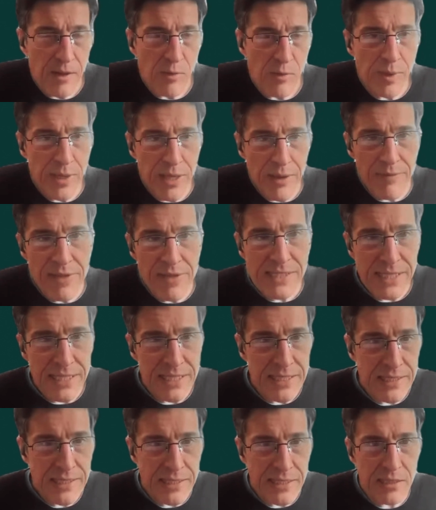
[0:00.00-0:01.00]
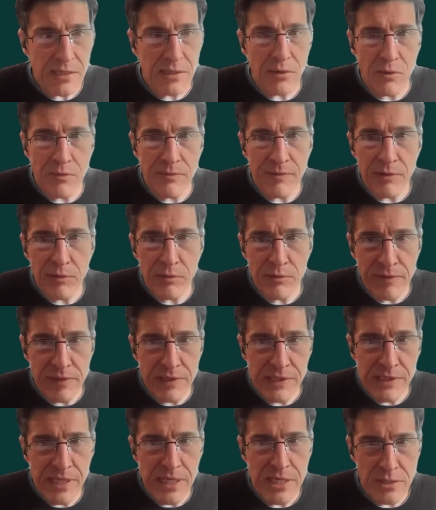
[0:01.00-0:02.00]
We have this idea of a
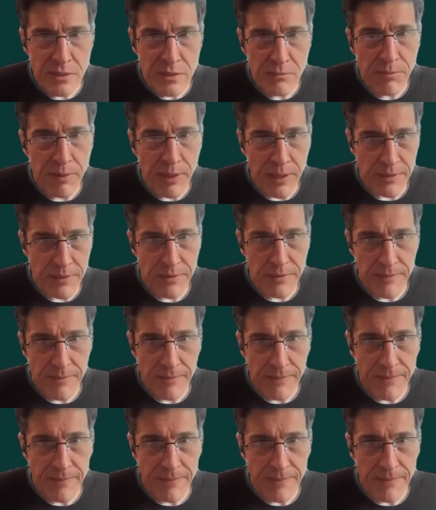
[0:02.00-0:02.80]
conversation path.